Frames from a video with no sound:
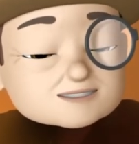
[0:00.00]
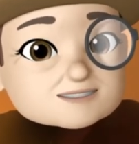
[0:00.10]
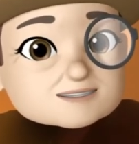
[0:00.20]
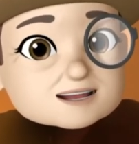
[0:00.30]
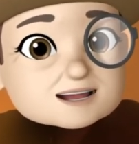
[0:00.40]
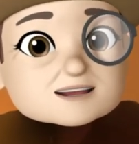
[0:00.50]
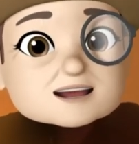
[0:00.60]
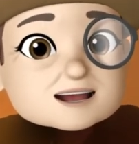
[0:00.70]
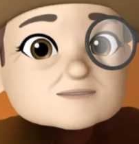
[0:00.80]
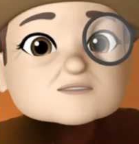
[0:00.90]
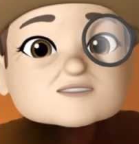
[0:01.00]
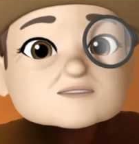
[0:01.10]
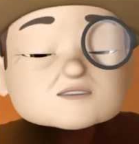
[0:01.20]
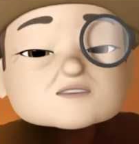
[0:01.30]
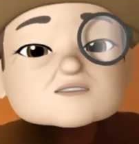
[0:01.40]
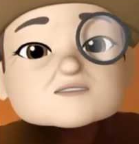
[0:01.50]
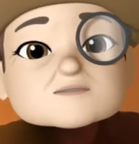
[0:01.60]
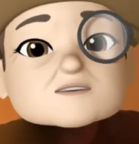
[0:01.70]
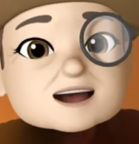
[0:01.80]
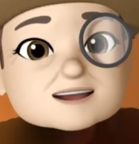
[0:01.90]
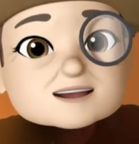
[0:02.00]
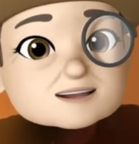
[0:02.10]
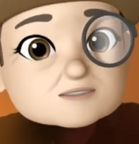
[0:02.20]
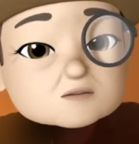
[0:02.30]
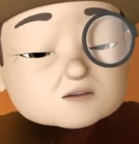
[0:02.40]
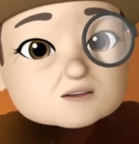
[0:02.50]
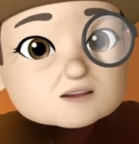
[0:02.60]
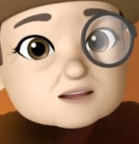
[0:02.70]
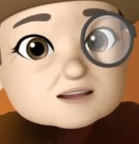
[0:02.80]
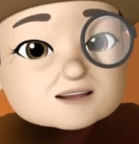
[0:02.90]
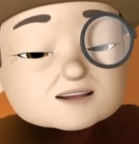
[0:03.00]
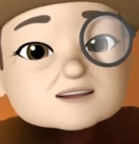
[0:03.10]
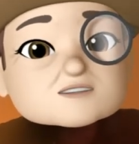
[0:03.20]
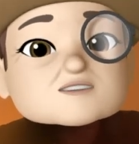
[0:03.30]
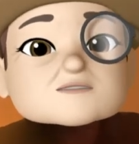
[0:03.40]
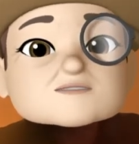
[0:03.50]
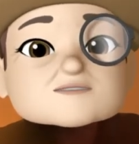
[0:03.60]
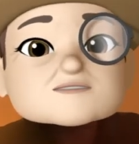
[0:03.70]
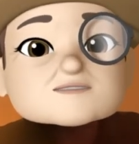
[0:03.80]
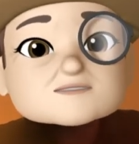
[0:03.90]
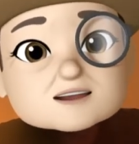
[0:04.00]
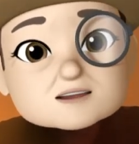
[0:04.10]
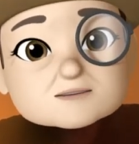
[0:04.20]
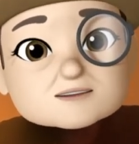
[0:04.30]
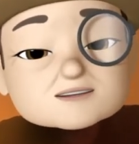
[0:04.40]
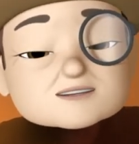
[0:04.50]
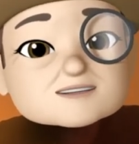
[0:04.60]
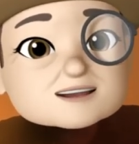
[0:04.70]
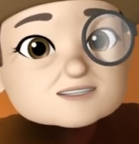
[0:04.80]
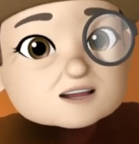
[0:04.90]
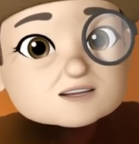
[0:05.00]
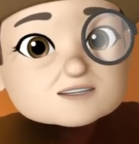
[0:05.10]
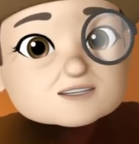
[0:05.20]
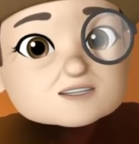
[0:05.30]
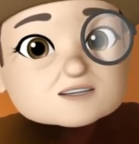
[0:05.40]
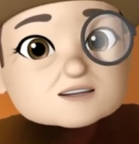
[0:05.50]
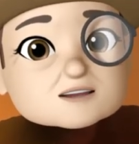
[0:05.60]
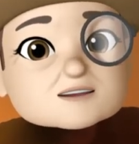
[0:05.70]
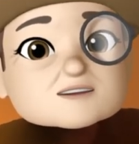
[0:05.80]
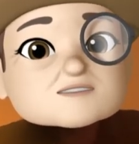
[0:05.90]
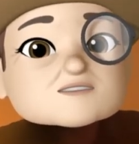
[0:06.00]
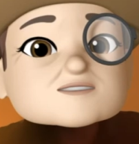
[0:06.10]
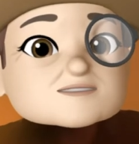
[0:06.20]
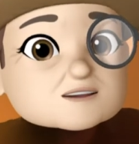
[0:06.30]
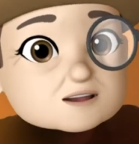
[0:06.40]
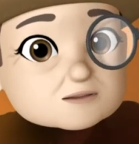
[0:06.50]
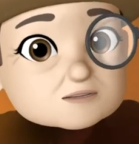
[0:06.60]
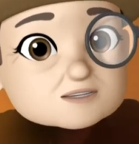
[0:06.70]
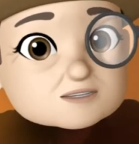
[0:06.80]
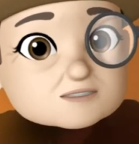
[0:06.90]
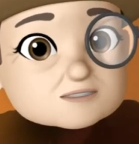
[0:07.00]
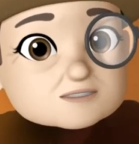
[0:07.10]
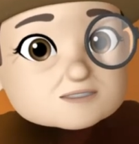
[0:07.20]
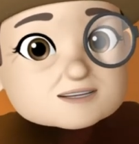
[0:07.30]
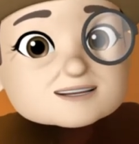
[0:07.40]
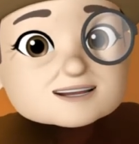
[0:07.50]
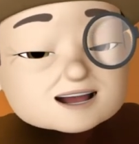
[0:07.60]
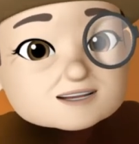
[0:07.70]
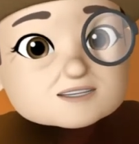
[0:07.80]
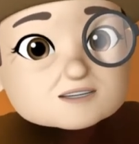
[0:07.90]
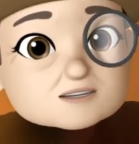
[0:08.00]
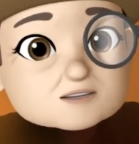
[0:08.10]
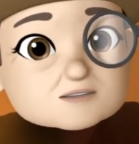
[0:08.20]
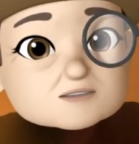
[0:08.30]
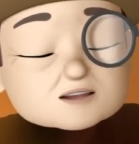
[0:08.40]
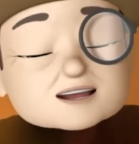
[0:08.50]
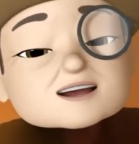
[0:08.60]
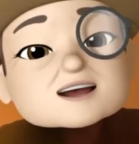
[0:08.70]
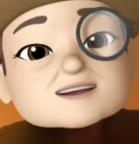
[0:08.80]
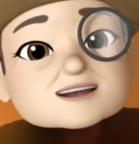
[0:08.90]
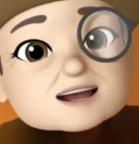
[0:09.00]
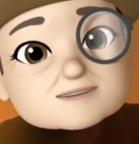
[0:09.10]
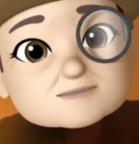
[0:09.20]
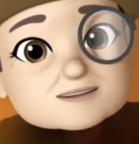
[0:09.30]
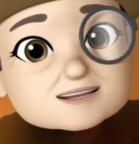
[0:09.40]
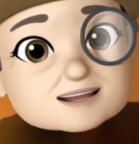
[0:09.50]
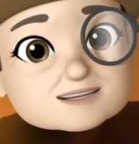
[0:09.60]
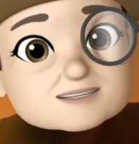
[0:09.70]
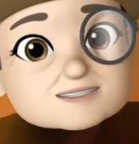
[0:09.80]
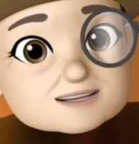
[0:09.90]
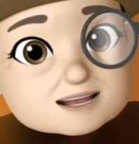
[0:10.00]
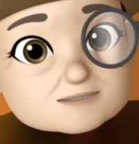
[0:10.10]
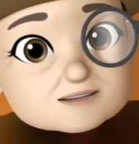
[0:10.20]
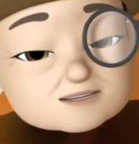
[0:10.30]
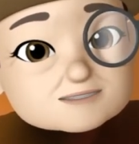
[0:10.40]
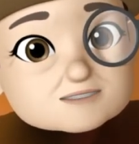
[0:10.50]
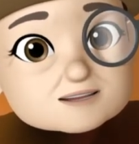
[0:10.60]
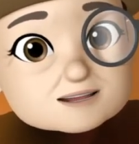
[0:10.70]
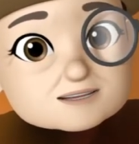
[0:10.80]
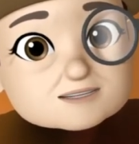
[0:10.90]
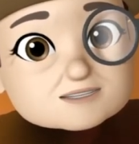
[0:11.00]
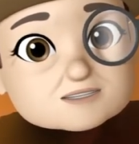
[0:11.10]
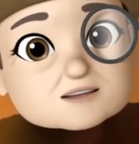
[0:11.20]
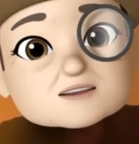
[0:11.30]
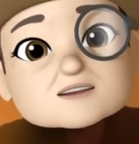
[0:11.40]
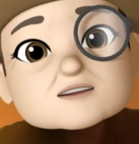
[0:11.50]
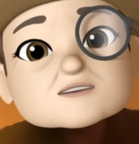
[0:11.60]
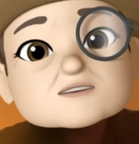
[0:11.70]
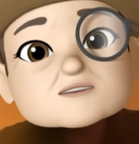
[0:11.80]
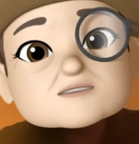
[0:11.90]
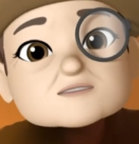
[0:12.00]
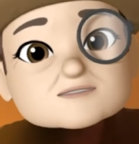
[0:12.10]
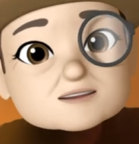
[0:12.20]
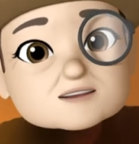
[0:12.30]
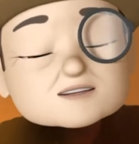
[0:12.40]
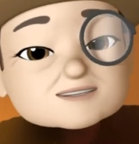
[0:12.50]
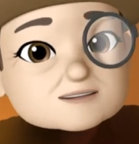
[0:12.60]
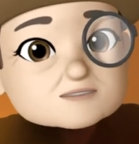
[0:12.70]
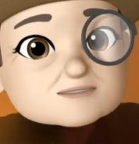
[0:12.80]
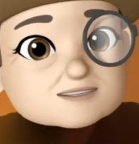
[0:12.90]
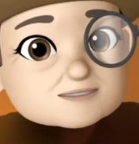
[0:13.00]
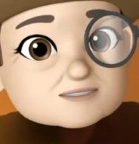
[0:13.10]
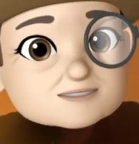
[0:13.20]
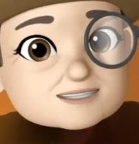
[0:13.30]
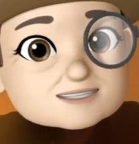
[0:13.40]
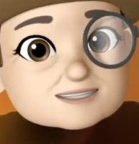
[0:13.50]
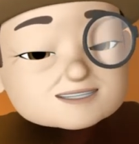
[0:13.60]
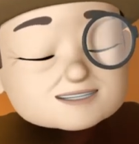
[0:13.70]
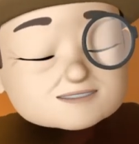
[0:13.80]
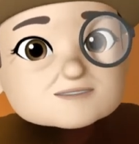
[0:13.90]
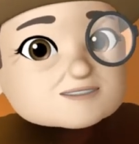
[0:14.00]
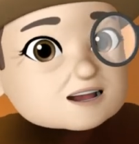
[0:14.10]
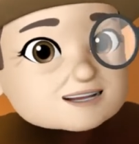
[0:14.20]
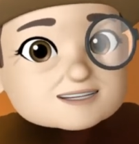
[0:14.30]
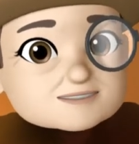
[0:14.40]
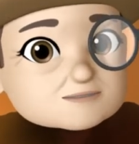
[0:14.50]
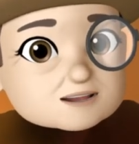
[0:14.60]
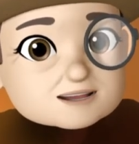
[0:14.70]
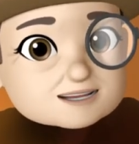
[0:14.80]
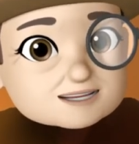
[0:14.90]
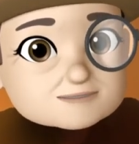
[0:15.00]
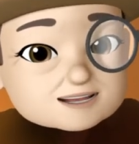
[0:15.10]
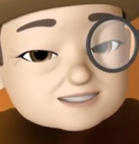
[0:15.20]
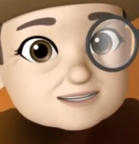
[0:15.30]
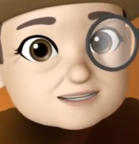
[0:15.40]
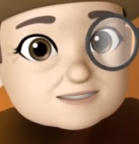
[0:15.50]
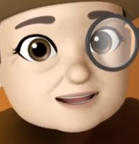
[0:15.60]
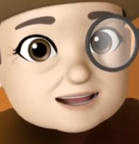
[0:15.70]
And Apple's doing all this back-end work in terms of developing the technology for the developer tools like Xcode and the APIs that come out every year that are revealed at WWDC. Lots of money is spent into that.